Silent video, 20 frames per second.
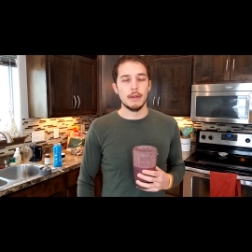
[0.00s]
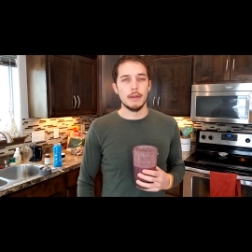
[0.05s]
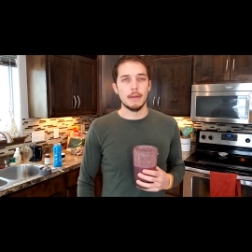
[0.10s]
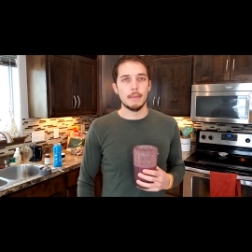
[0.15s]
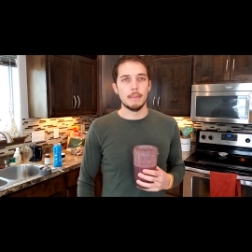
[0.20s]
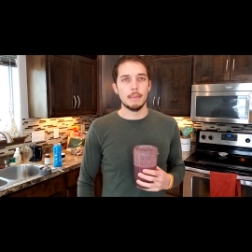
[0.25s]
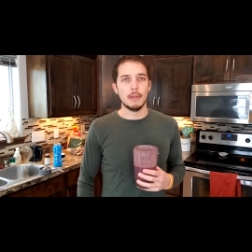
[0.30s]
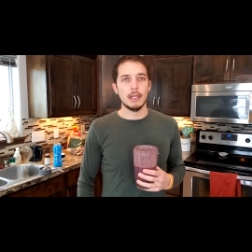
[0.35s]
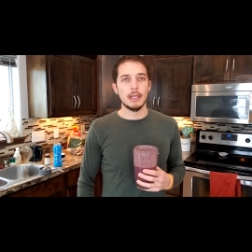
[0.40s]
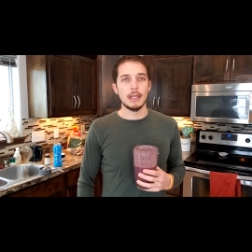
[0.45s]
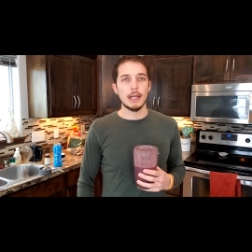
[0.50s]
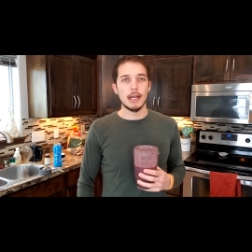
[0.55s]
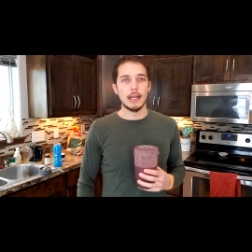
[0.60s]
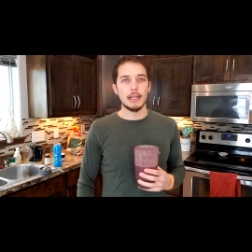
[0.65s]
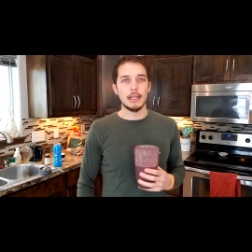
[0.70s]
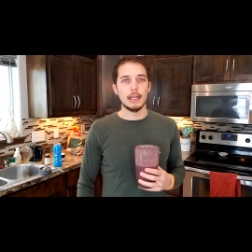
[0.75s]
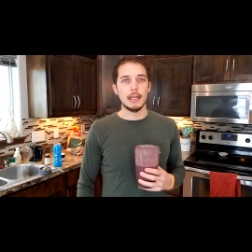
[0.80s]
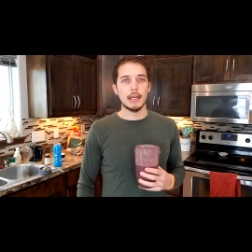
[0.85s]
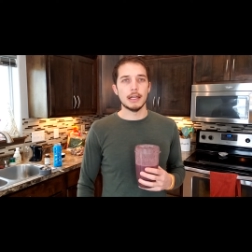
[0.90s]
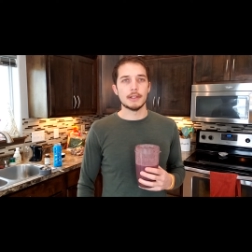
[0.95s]

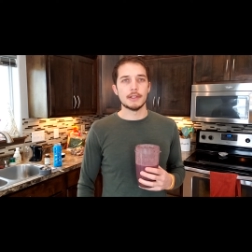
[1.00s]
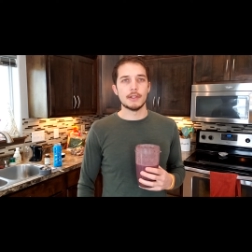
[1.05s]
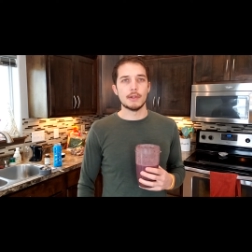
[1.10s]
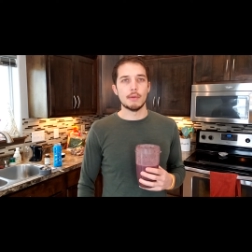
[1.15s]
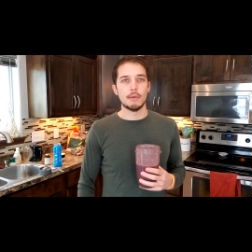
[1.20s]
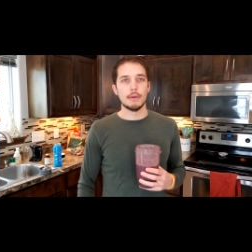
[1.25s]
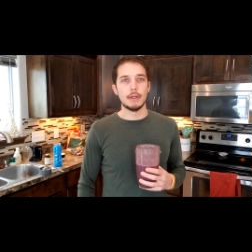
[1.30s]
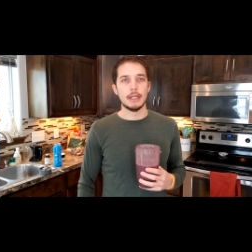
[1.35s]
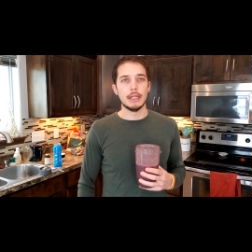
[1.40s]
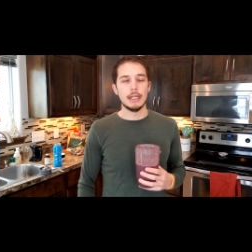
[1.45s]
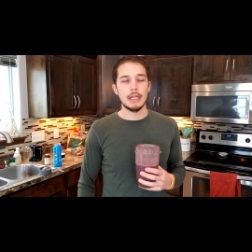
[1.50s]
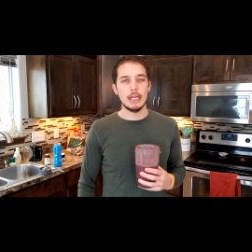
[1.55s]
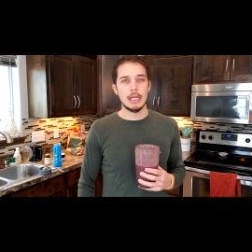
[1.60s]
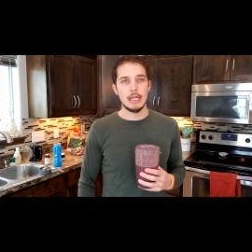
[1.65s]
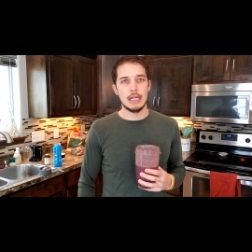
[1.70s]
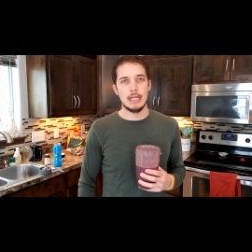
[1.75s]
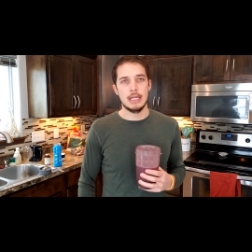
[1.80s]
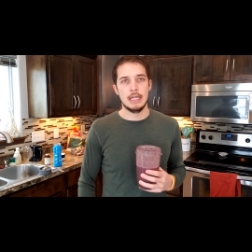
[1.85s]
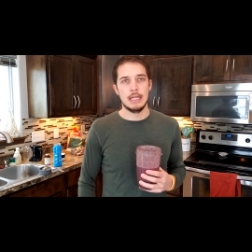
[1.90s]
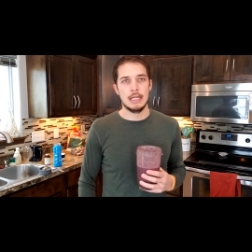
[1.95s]
P90X3,
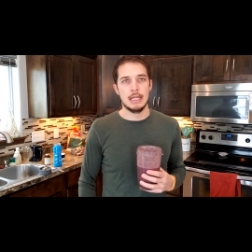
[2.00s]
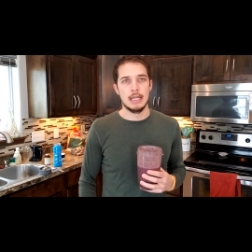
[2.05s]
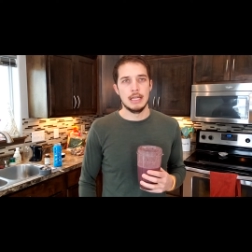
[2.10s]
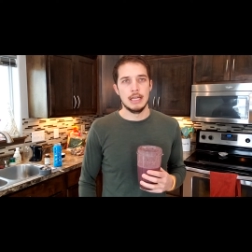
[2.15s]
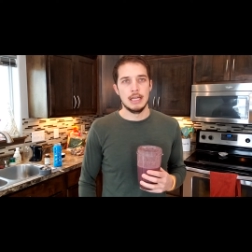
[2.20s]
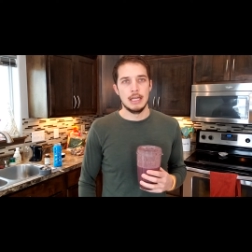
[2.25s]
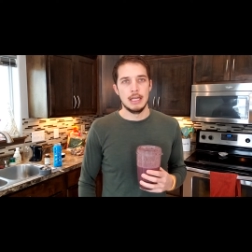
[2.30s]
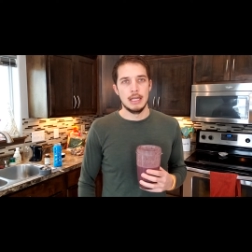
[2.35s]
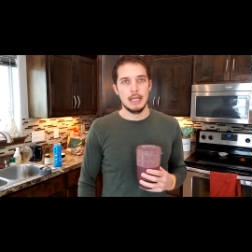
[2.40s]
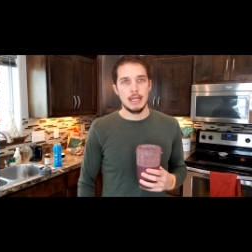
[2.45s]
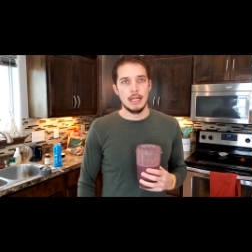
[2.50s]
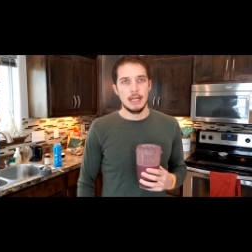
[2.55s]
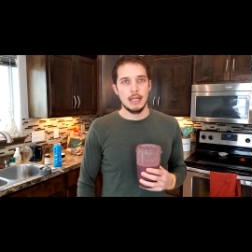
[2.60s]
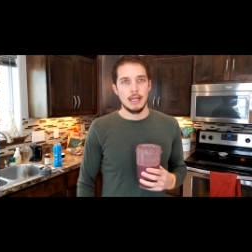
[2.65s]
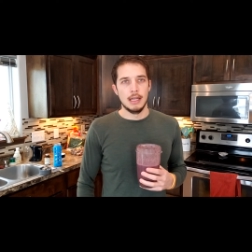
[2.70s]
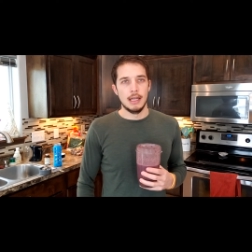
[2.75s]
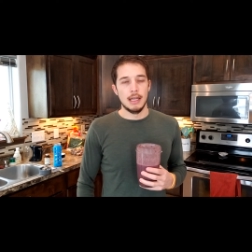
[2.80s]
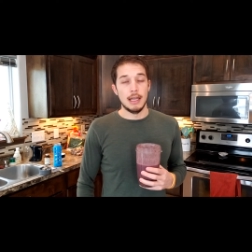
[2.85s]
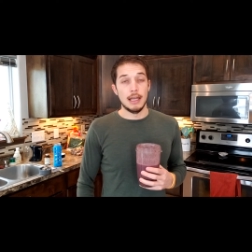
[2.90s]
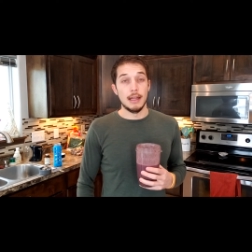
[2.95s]

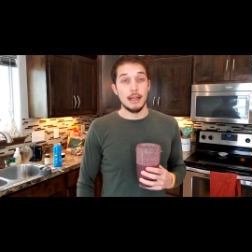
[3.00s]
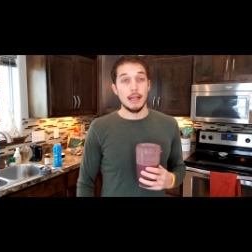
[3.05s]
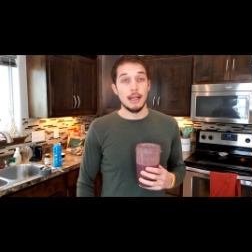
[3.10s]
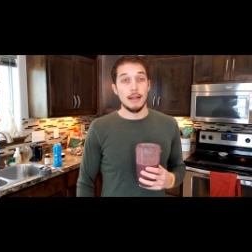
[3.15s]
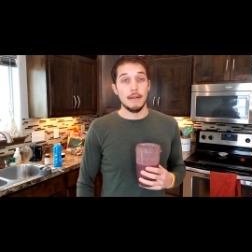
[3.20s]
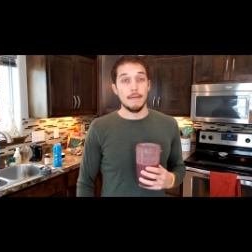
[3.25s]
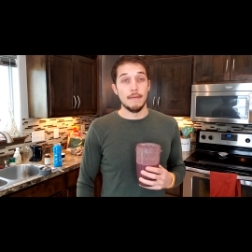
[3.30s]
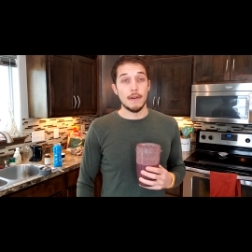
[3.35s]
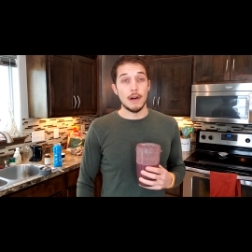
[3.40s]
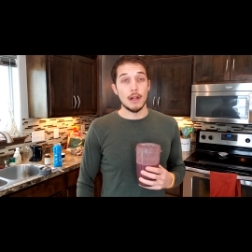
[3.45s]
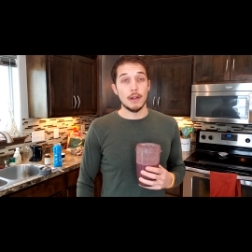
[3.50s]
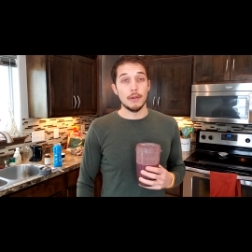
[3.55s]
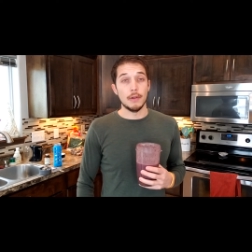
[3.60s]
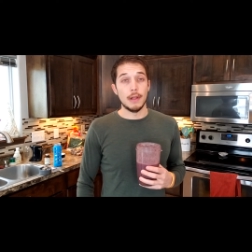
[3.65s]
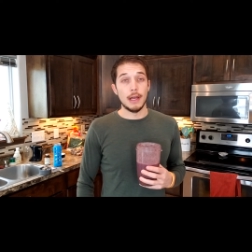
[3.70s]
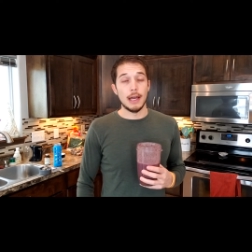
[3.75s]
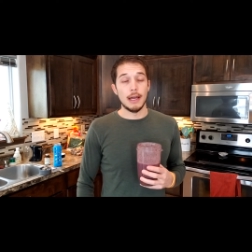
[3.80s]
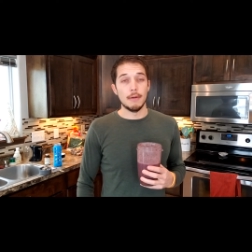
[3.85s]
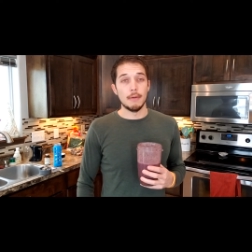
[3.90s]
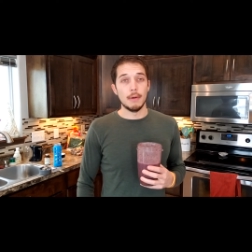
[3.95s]
and then followed
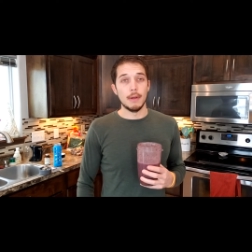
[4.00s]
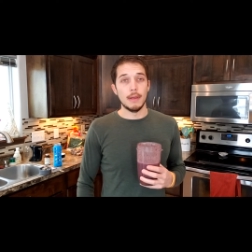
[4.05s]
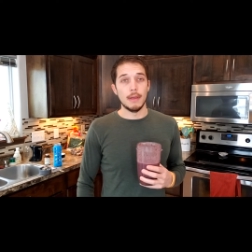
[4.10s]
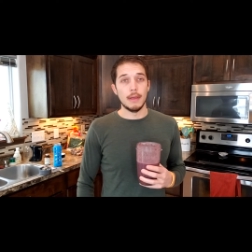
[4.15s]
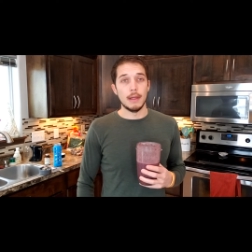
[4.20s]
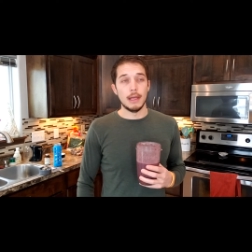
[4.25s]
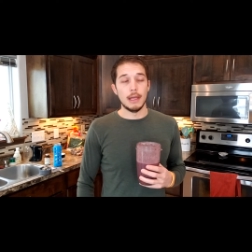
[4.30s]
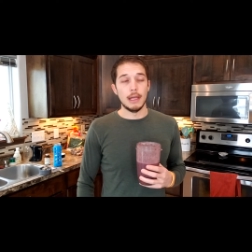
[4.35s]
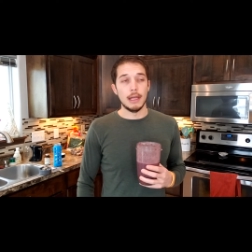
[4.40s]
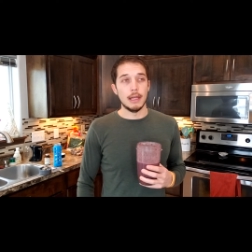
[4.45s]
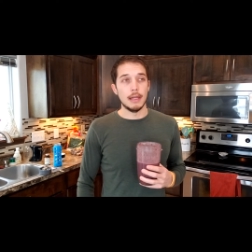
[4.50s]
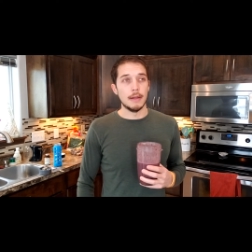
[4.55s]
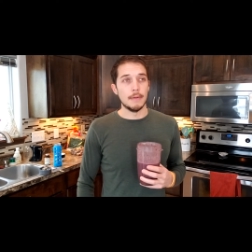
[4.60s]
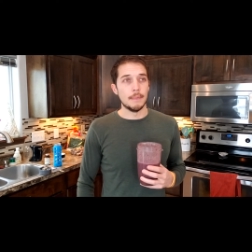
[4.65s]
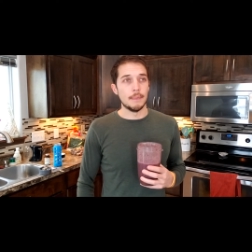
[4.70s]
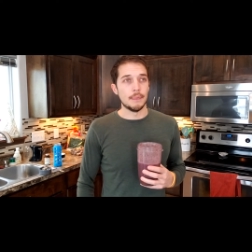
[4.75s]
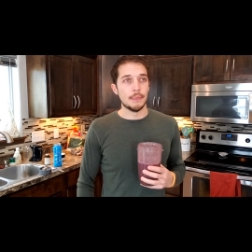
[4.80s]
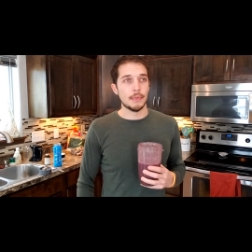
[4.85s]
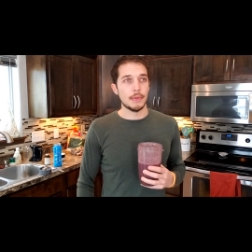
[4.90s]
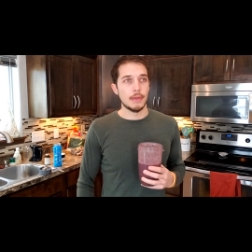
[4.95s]
that with a
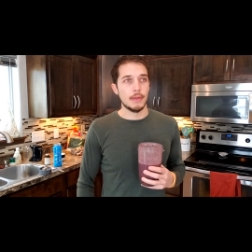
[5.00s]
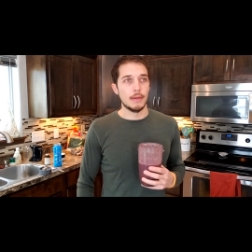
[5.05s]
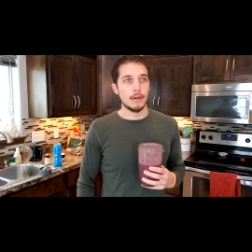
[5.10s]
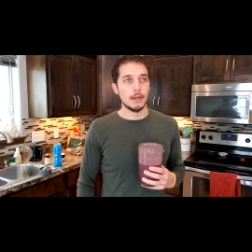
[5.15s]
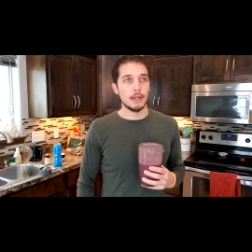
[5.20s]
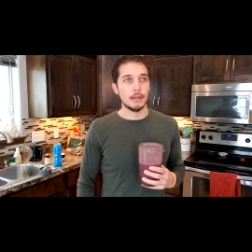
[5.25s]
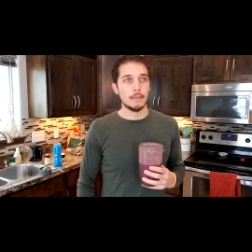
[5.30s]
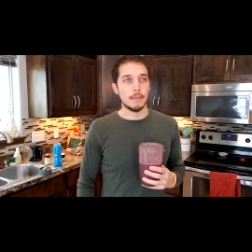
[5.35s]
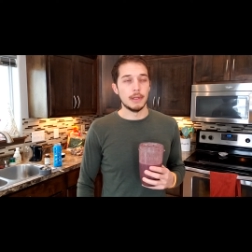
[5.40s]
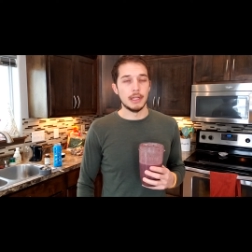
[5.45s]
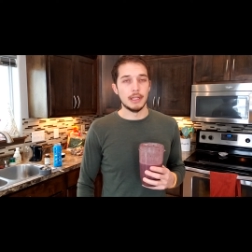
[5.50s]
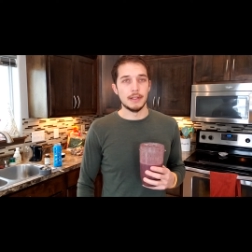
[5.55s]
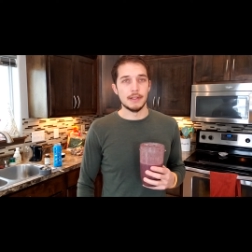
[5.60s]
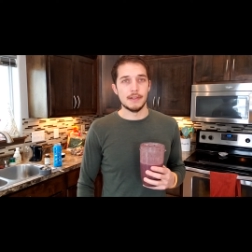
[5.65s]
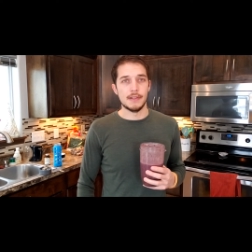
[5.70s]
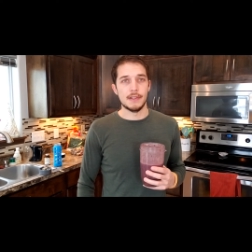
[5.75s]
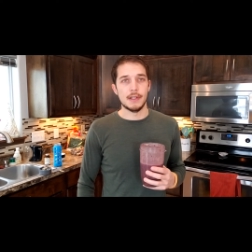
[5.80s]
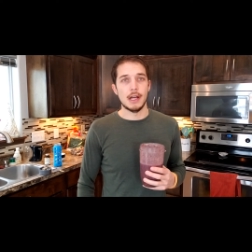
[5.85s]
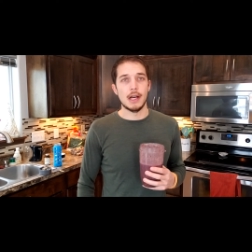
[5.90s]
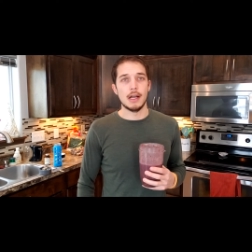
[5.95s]
30-minute
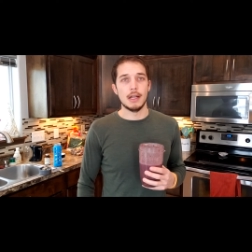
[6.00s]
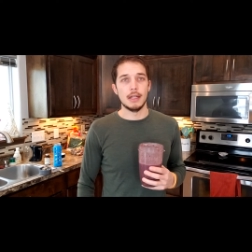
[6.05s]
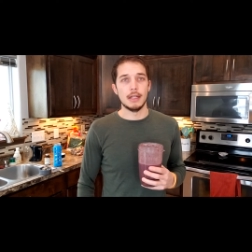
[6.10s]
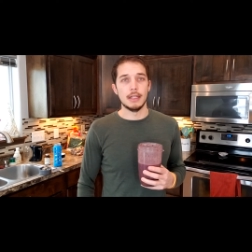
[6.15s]
sauna.